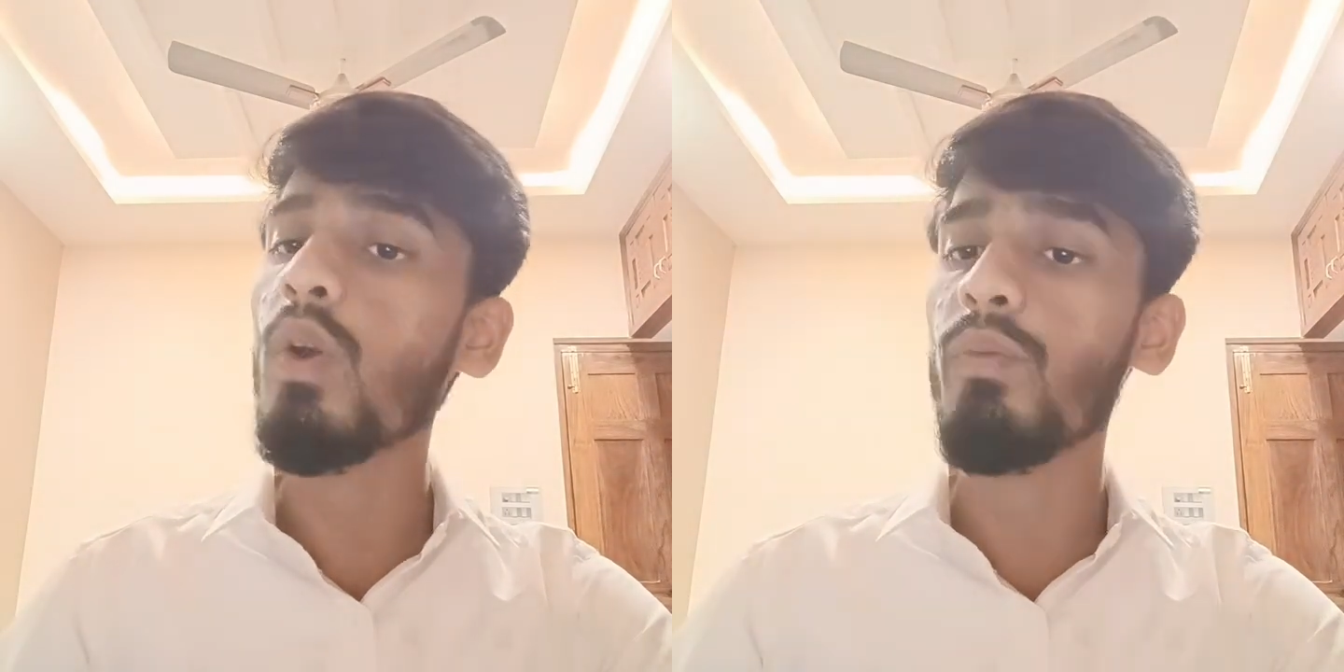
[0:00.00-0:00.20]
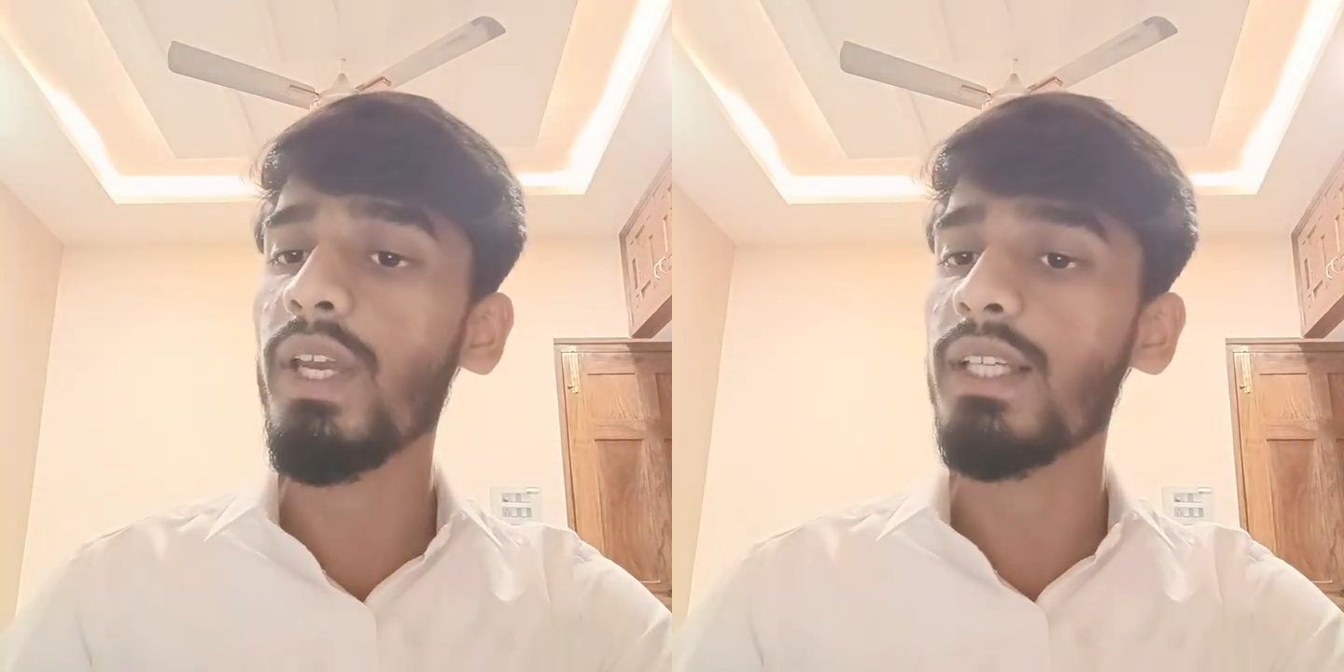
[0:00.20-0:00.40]

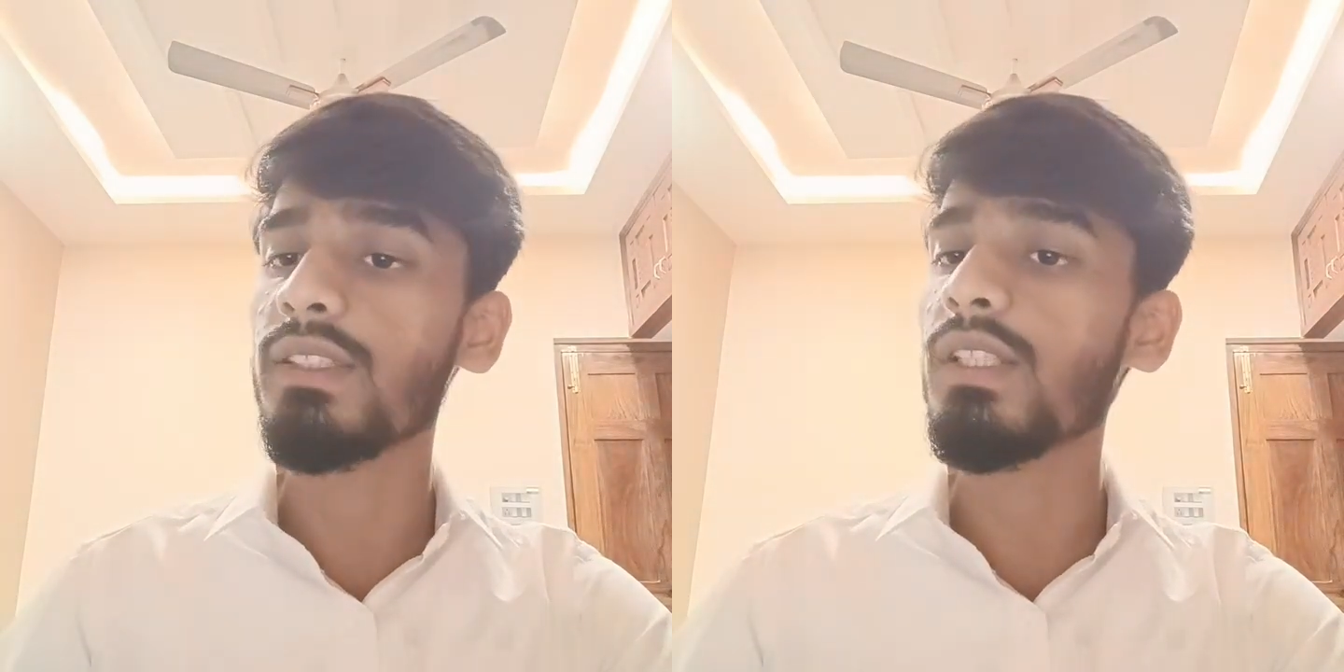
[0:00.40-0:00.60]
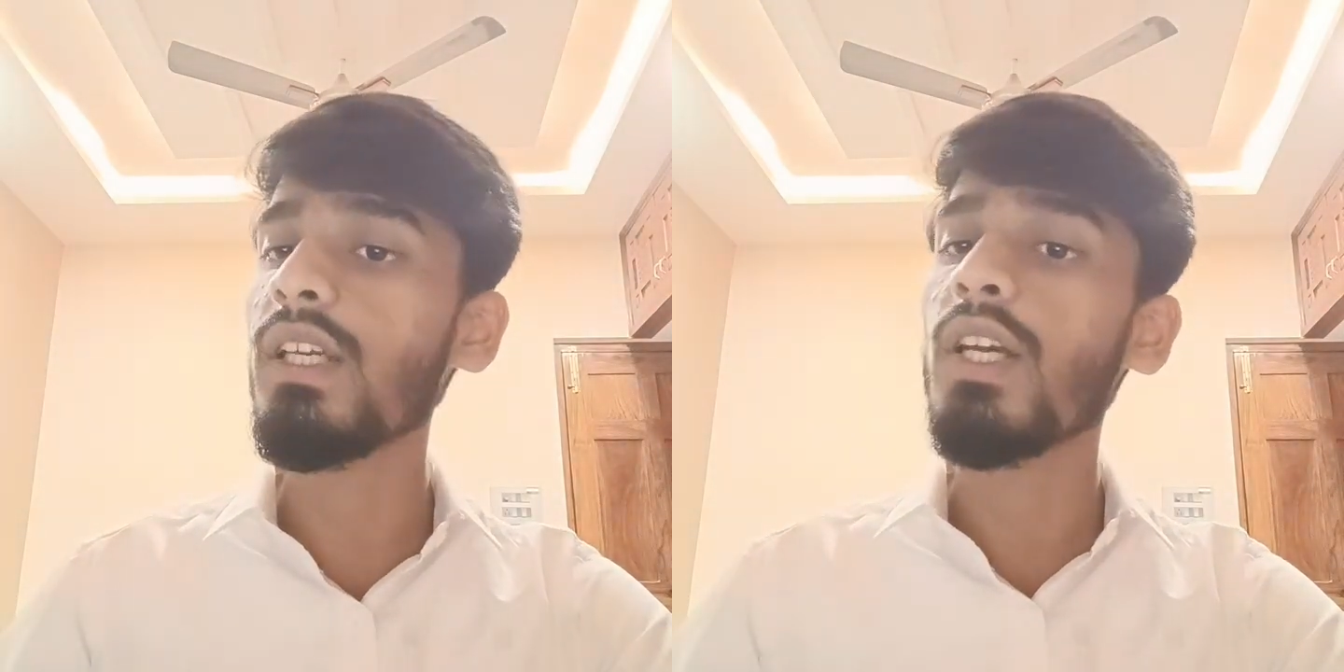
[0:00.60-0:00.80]
of
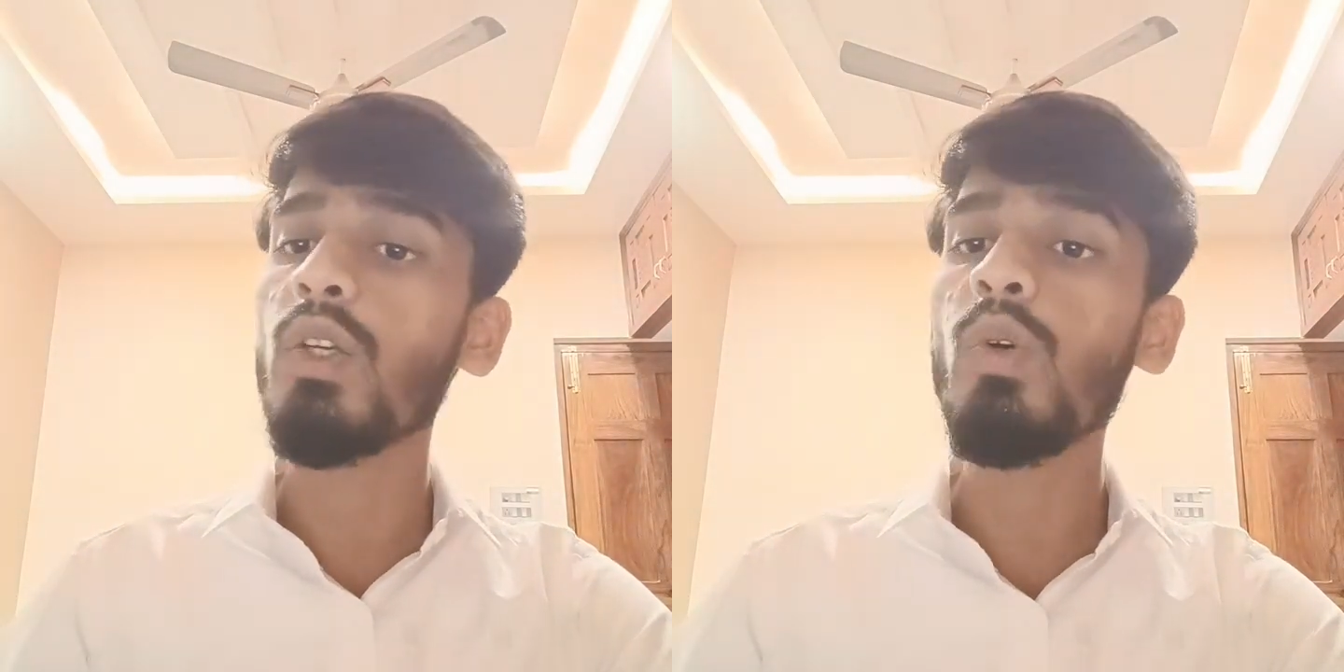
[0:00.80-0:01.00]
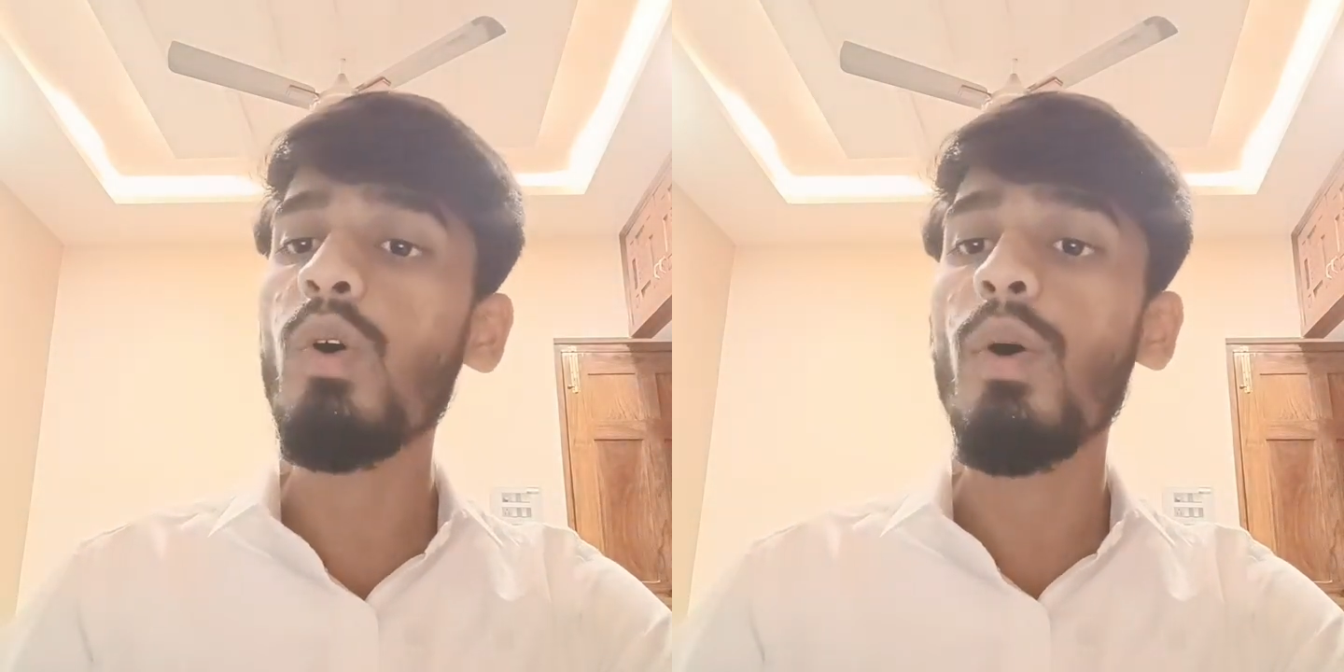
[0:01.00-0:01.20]
X
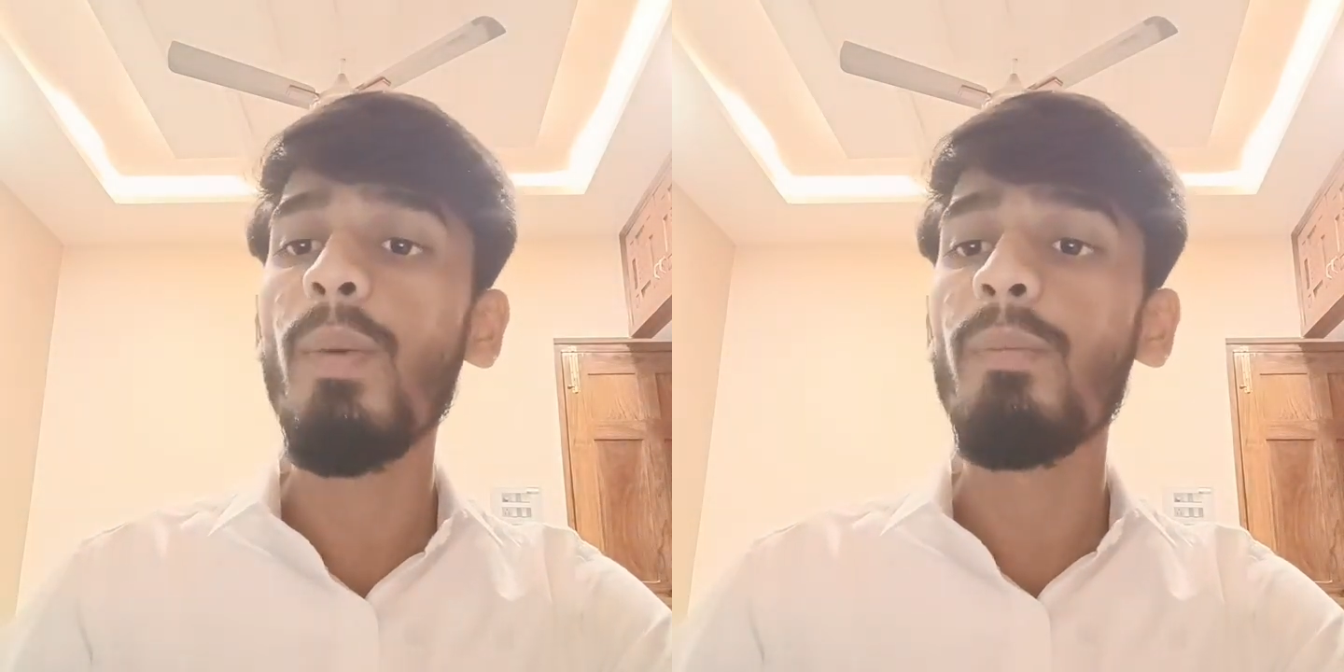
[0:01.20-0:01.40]
to